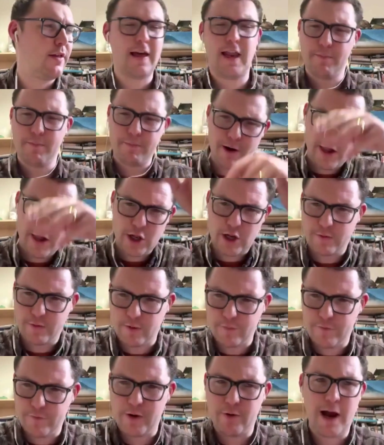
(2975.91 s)
celebration
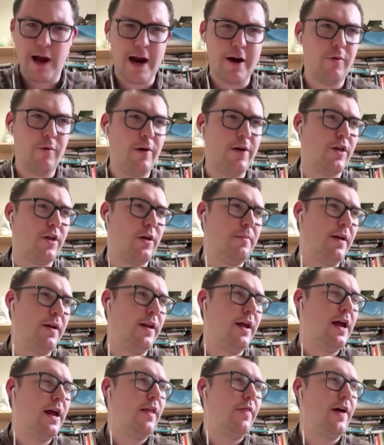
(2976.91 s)
of Confederate heroism.
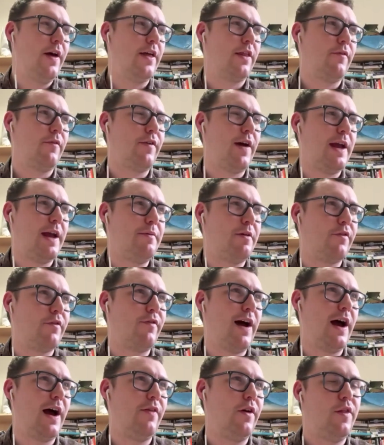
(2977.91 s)
And there's the
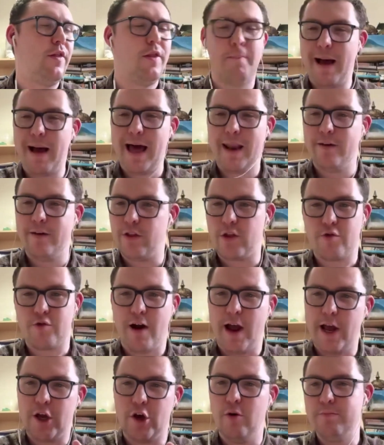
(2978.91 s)
famous fact that the band
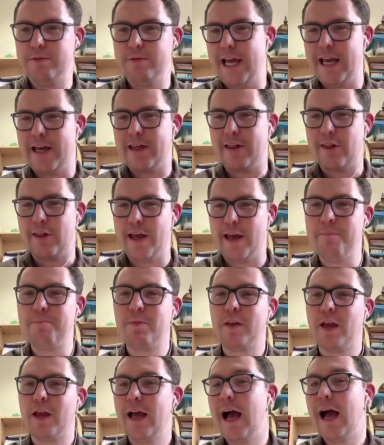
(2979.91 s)
strike up
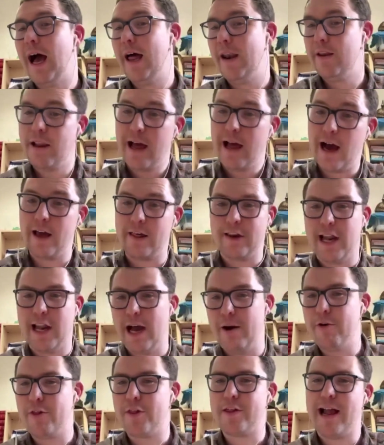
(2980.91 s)
Dixie. And
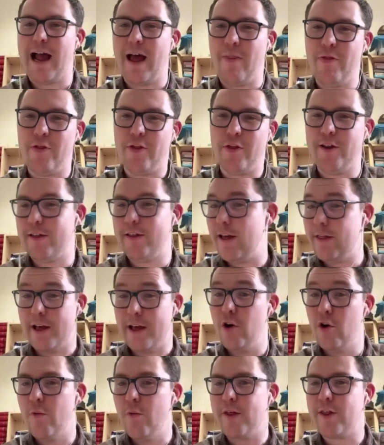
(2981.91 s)
Eisenhower stands and he
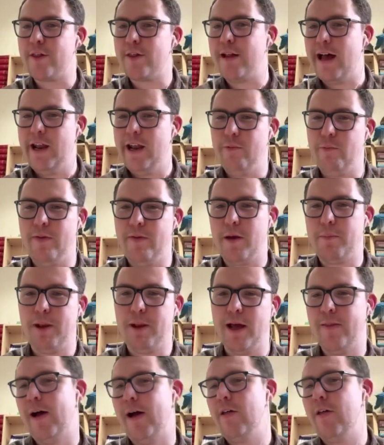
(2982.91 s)
says, "I always stand when they
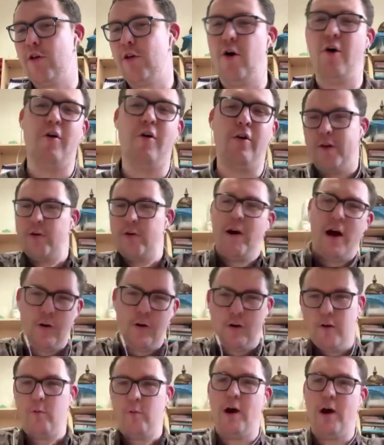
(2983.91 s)
play that song," and the
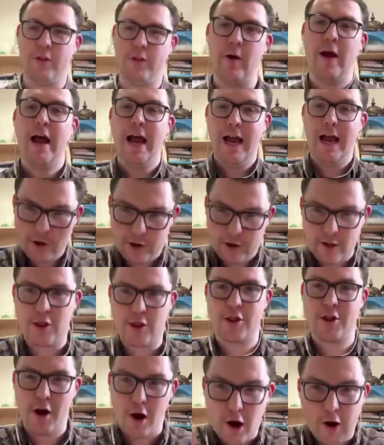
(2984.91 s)
crowd goes wild. So you can
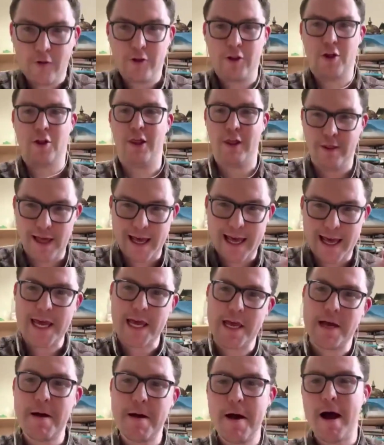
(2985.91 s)
start to
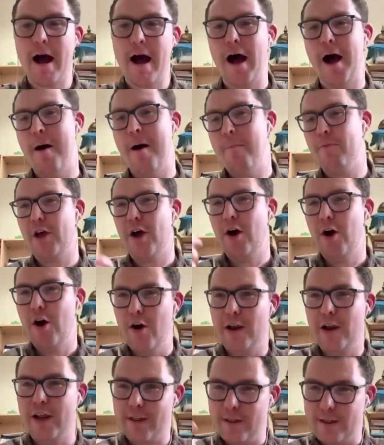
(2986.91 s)
see the
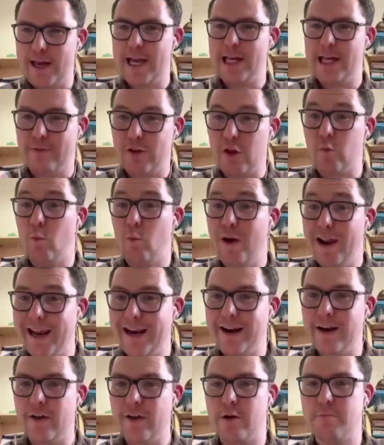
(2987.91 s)
early seeds of this
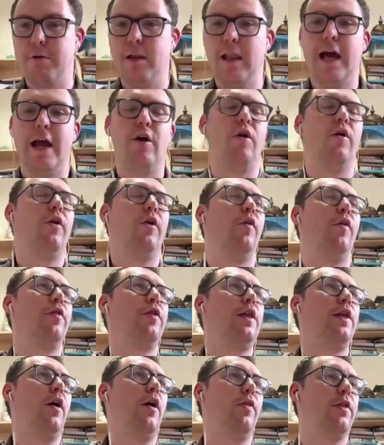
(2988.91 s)
willingness to play
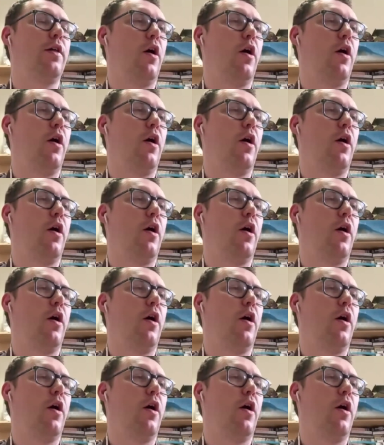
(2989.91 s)
on